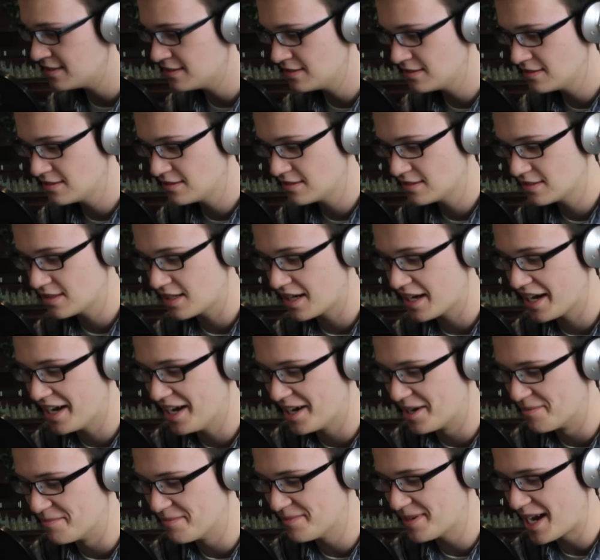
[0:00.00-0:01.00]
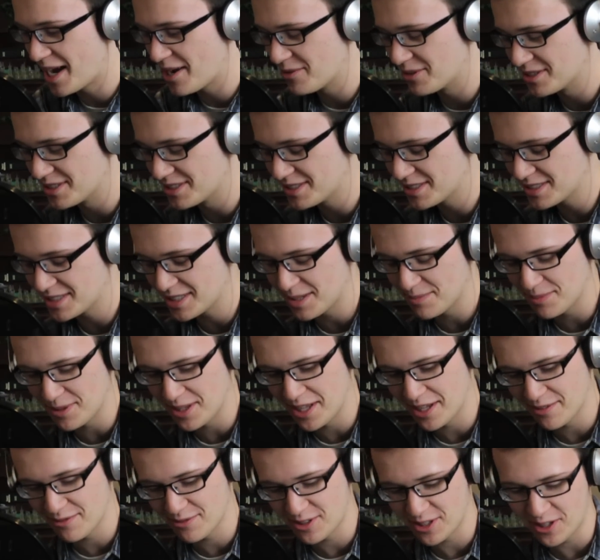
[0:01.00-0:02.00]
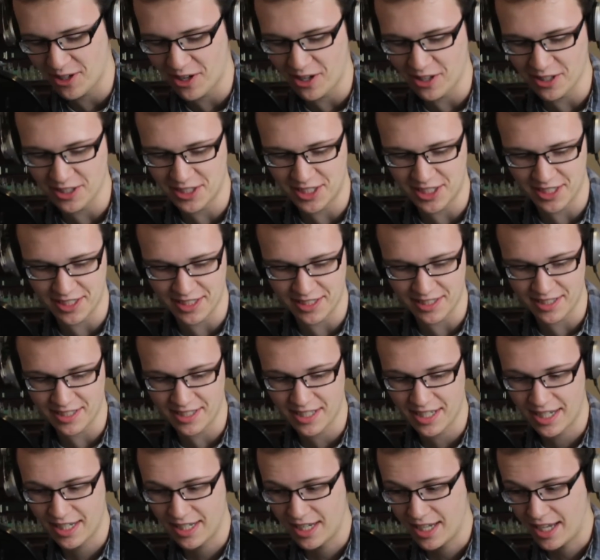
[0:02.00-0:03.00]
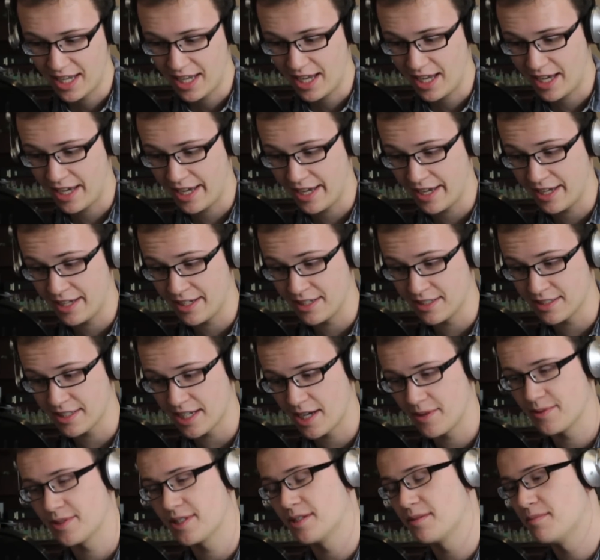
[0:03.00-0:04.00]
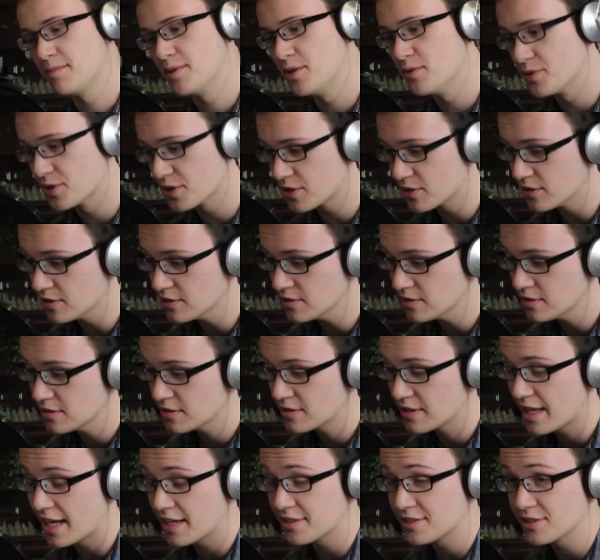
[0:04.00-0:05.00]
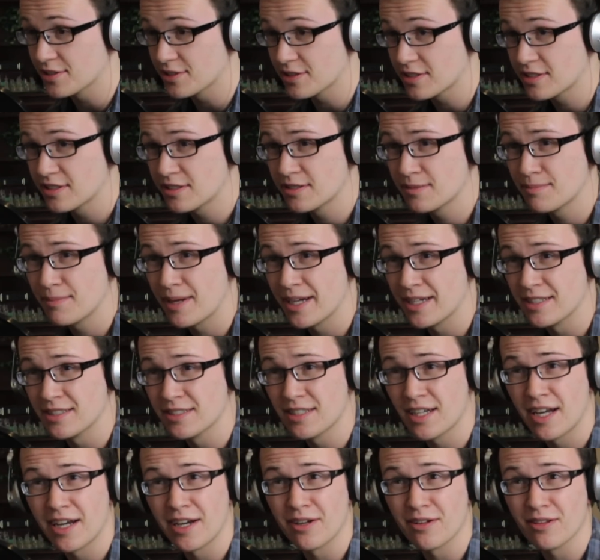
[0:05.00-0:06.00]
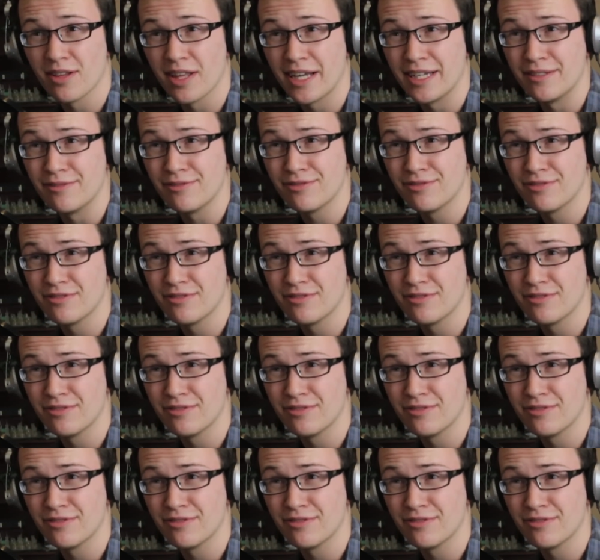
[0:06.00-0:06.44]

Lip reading: I was applying for colleges, and I was in a musical. That took my entire life.